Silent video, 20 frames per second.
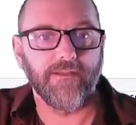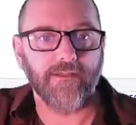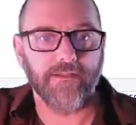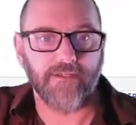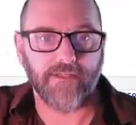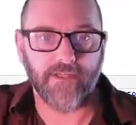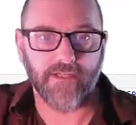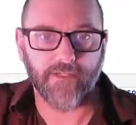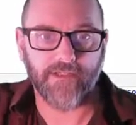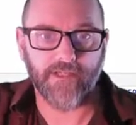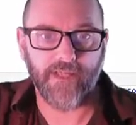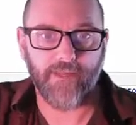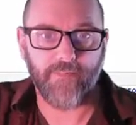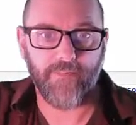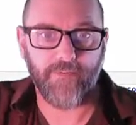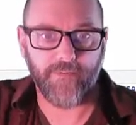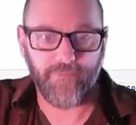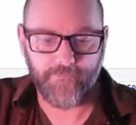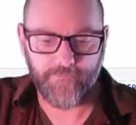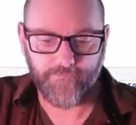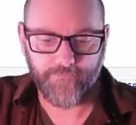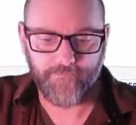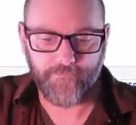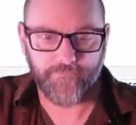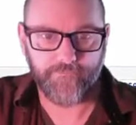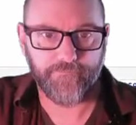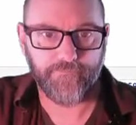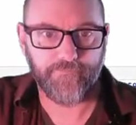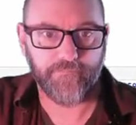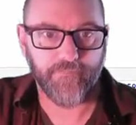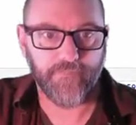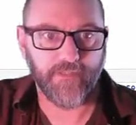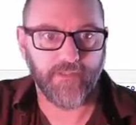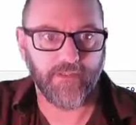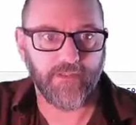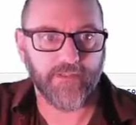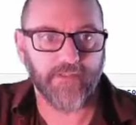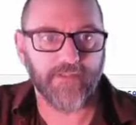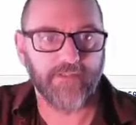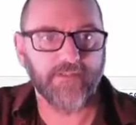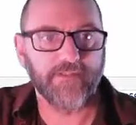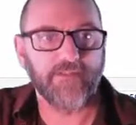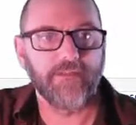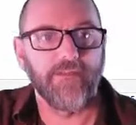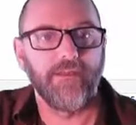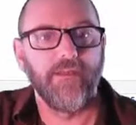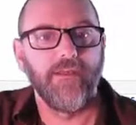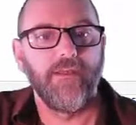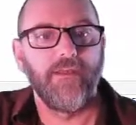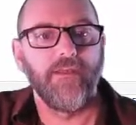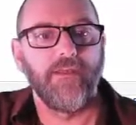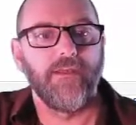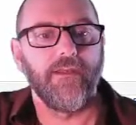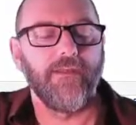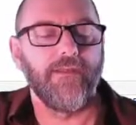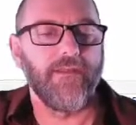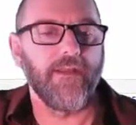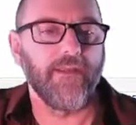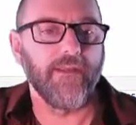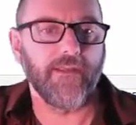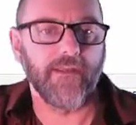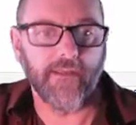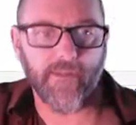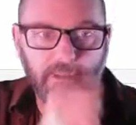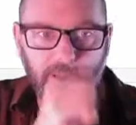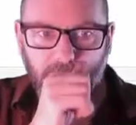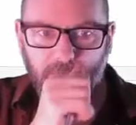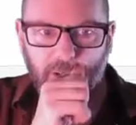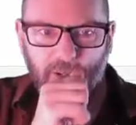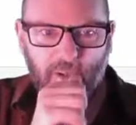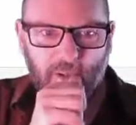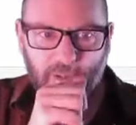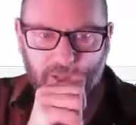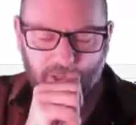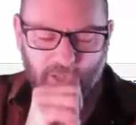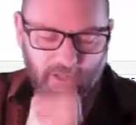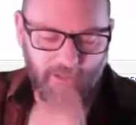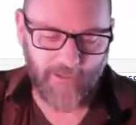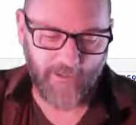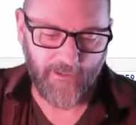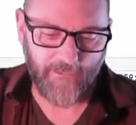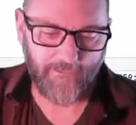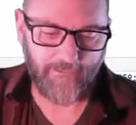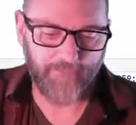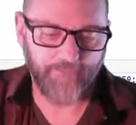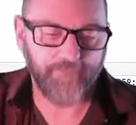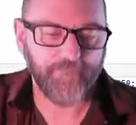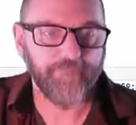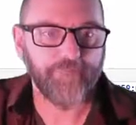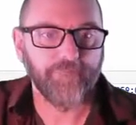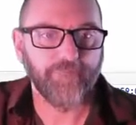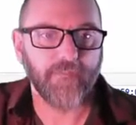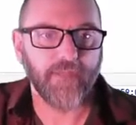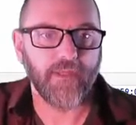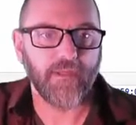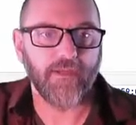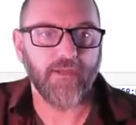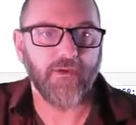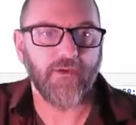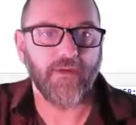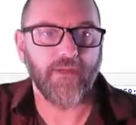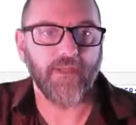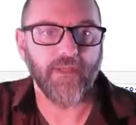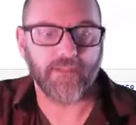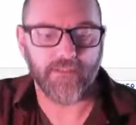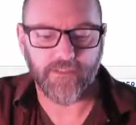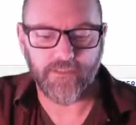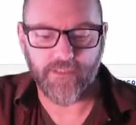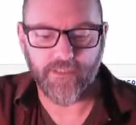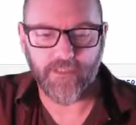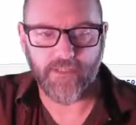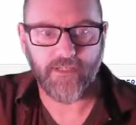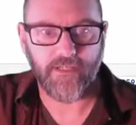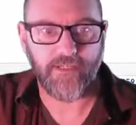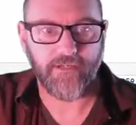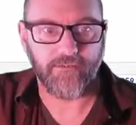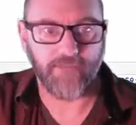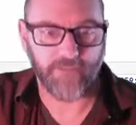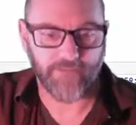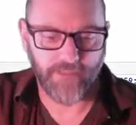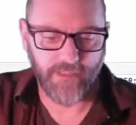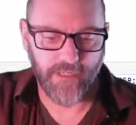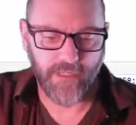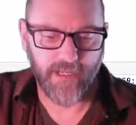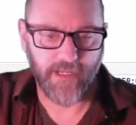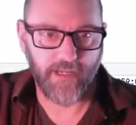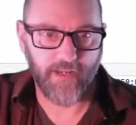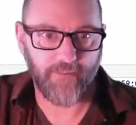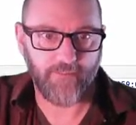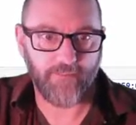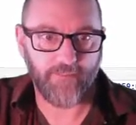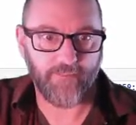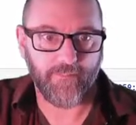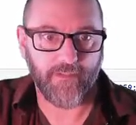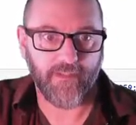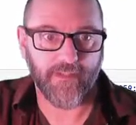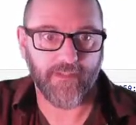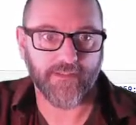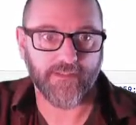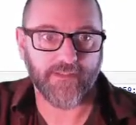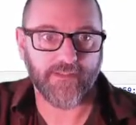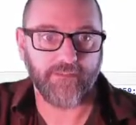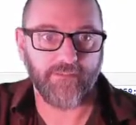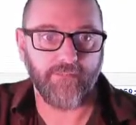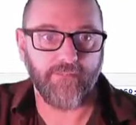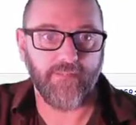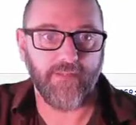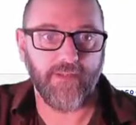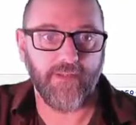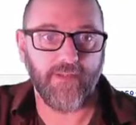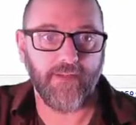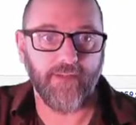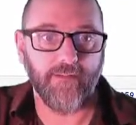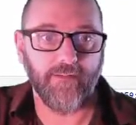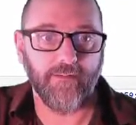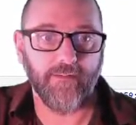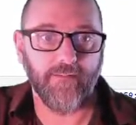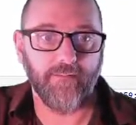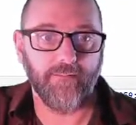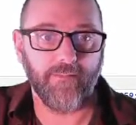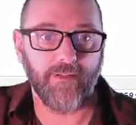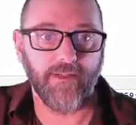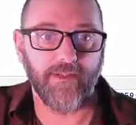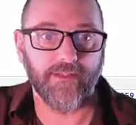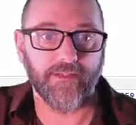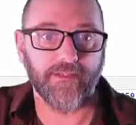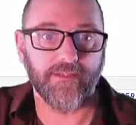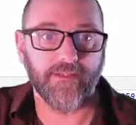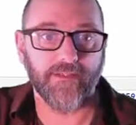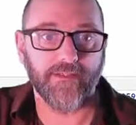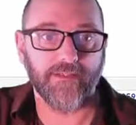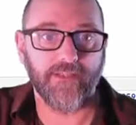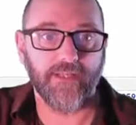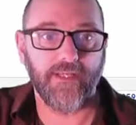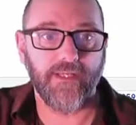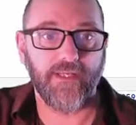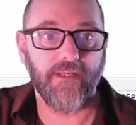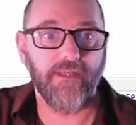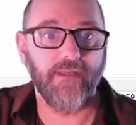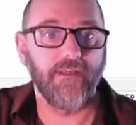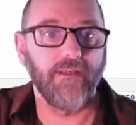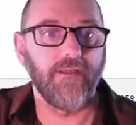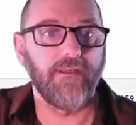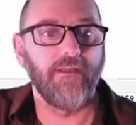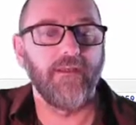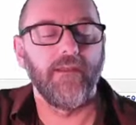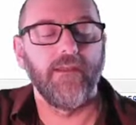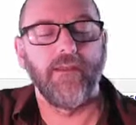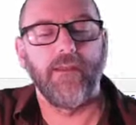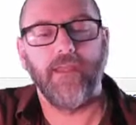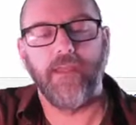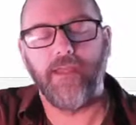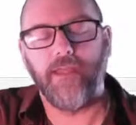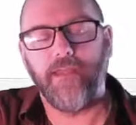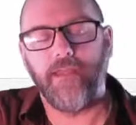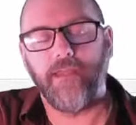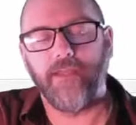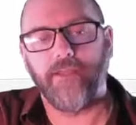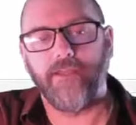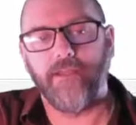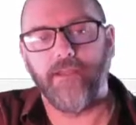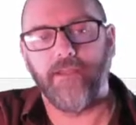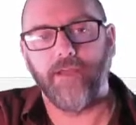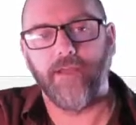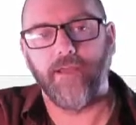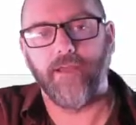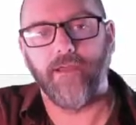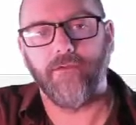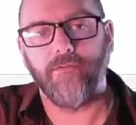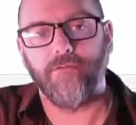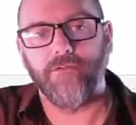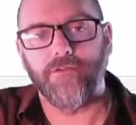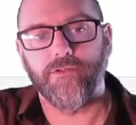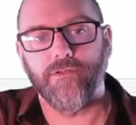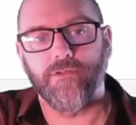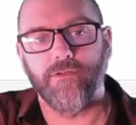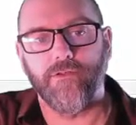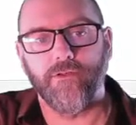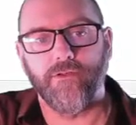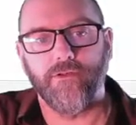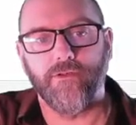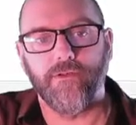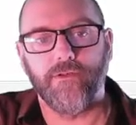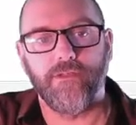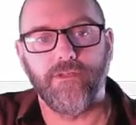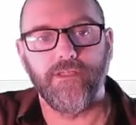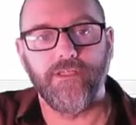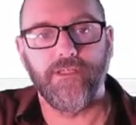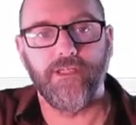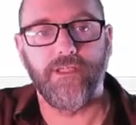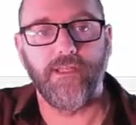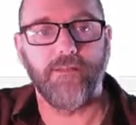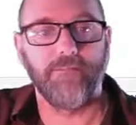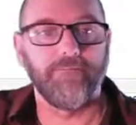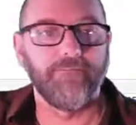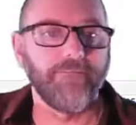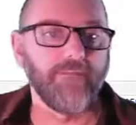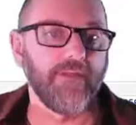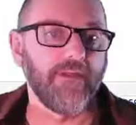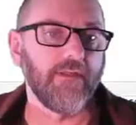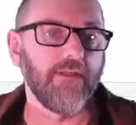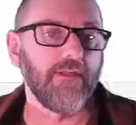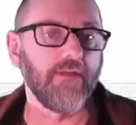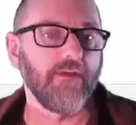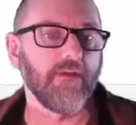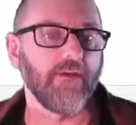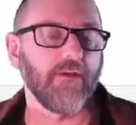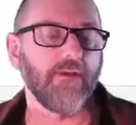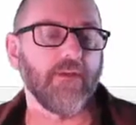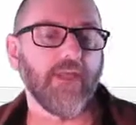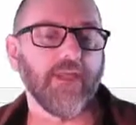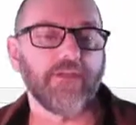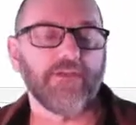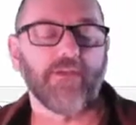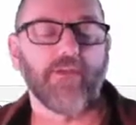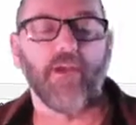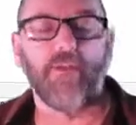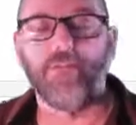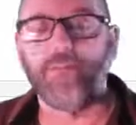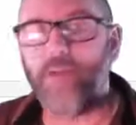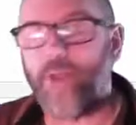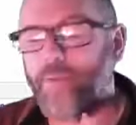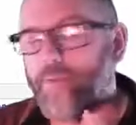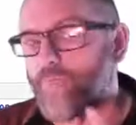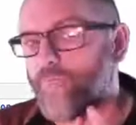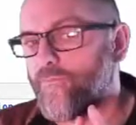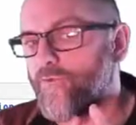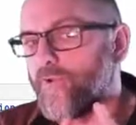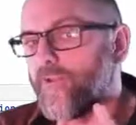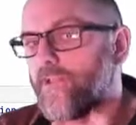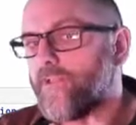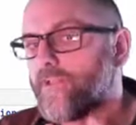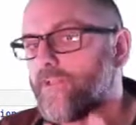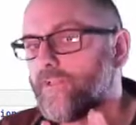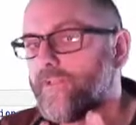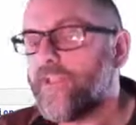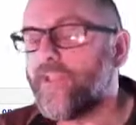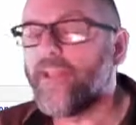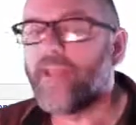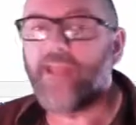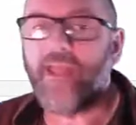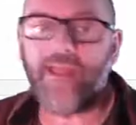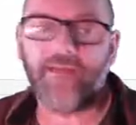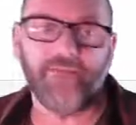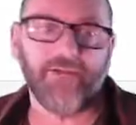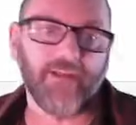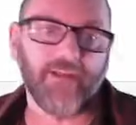it's just an example like this. And then I can go int d equals a plus b plus c, and return d. Okay, so I'm really leaning